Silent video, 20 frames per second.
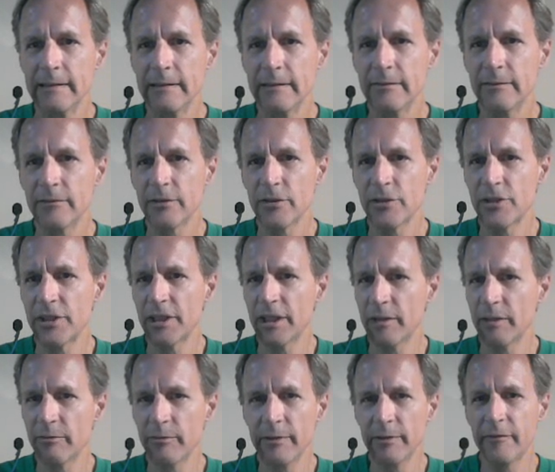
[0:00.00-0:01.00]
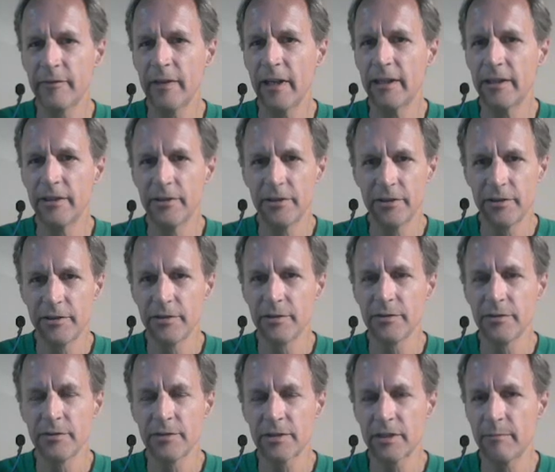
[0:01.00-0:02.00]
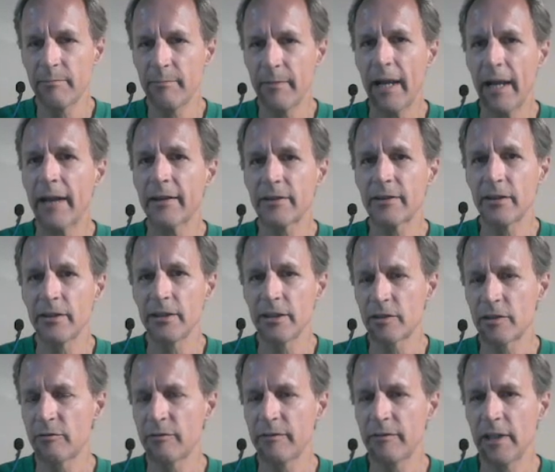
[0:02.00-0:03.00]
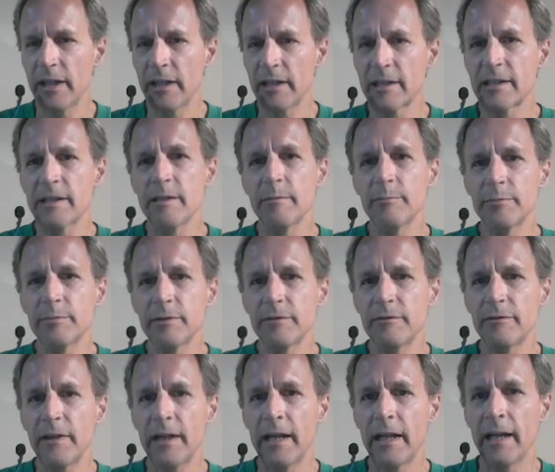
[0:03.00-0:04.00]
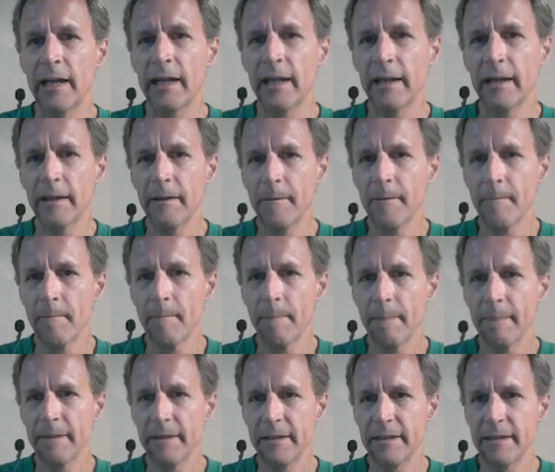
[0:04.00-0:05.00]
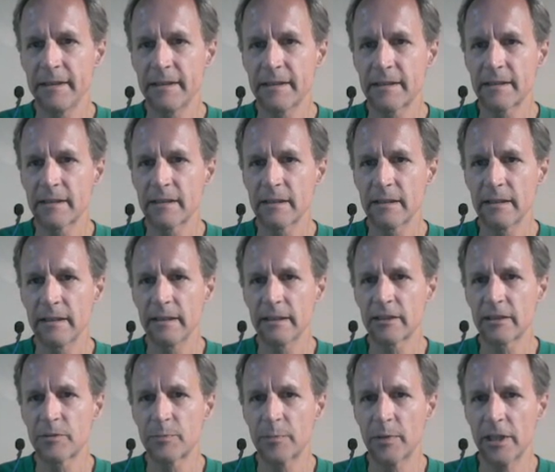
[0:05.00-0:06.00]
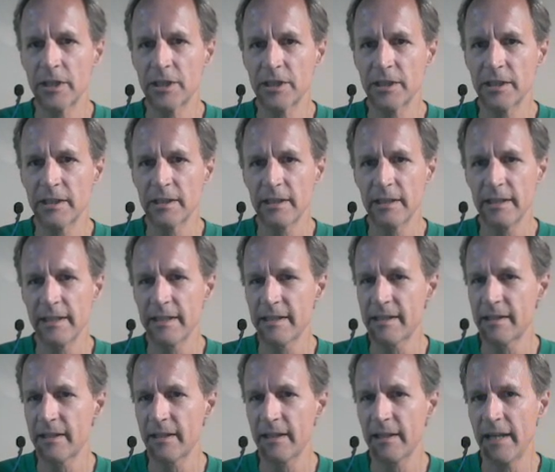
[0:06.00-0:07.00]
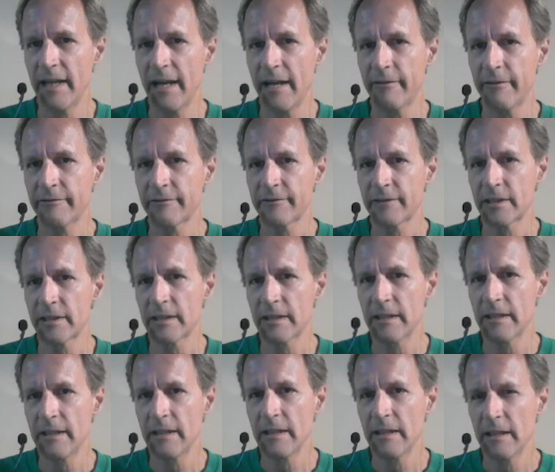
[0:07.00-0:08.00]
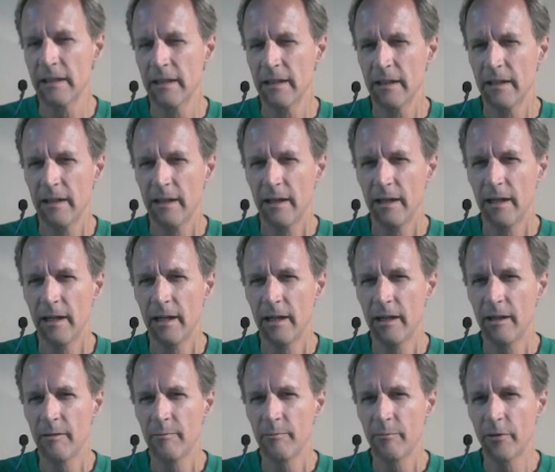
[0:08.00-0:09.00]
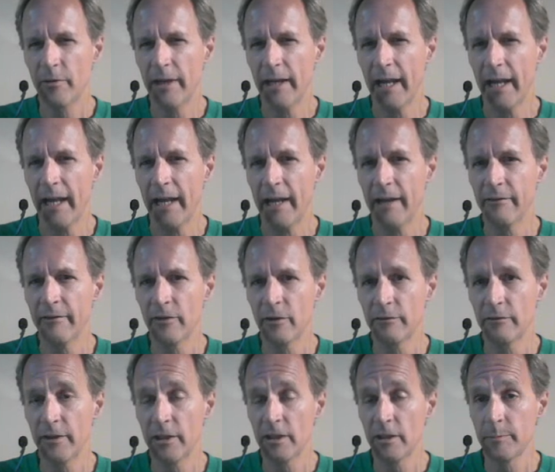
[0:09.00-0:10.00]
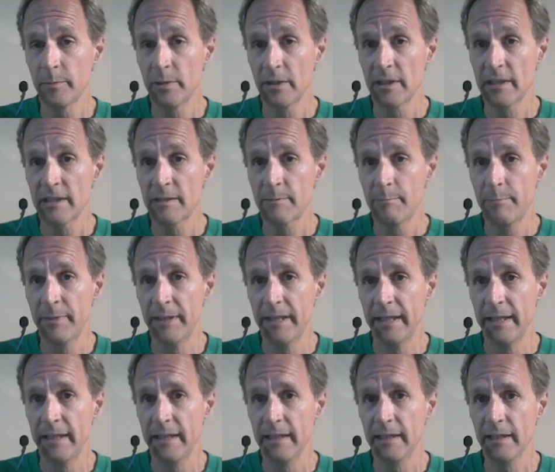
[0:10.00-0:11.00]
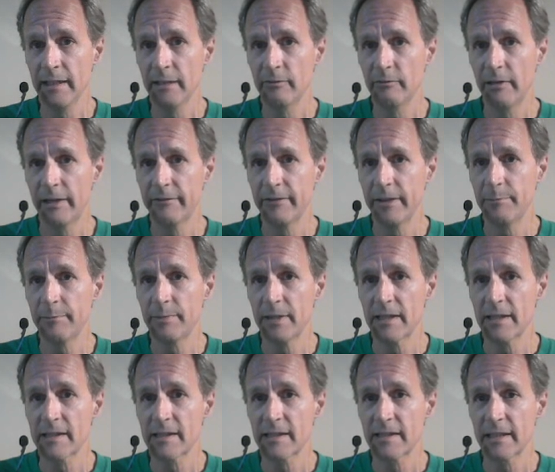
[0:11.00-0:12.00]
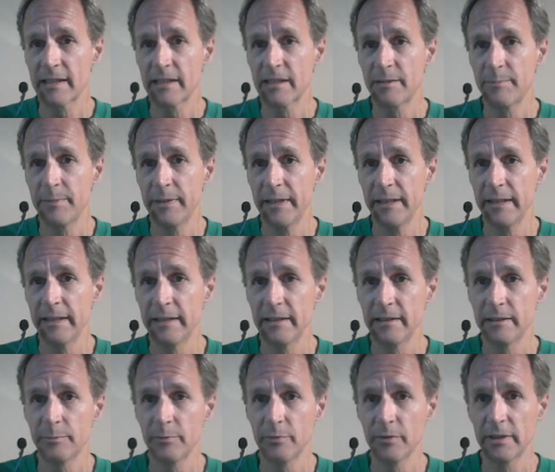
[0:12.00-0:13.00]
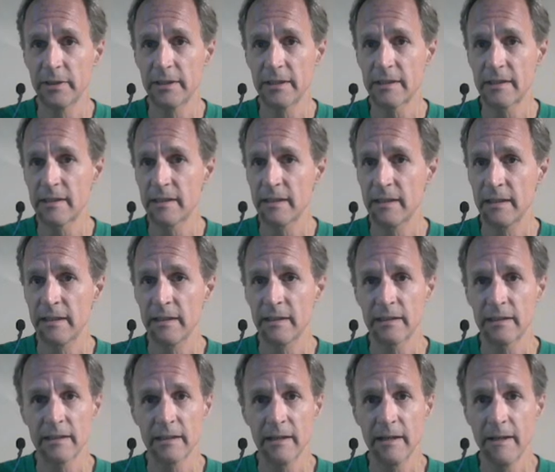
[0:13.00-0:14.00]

first thing, we've got to do some math on this. We've got to simplify these expressions, at least the left. We have our variable is b, and we have 8 plus 6b in the parentheses.